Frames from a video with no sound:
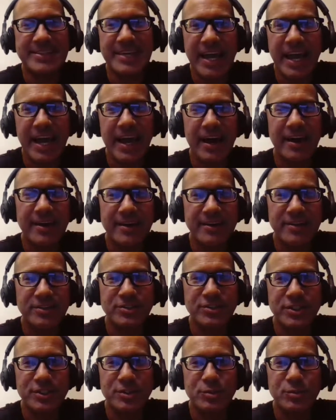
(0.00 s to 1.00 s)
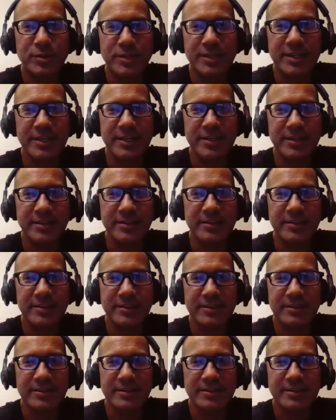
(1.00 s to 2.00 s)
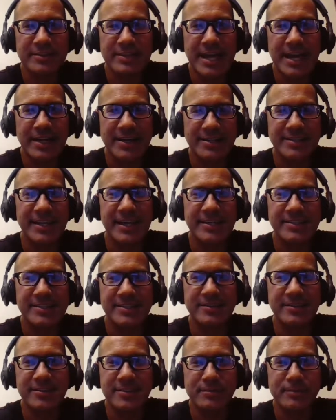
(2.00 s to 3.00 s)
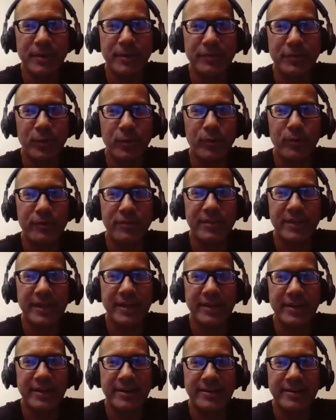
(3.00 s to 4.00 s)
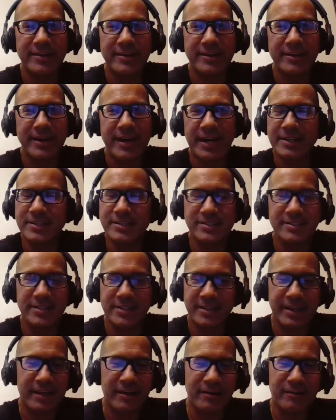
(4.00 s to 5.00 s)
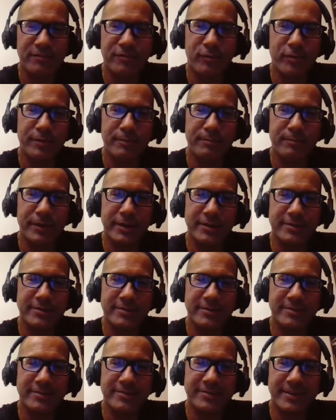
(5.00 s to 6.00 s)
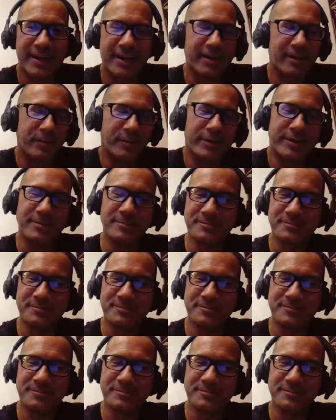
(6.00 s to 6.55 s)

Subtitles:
Yeah. Just really lackadaisical about the whole thing. I just didn't care for it, but anyway.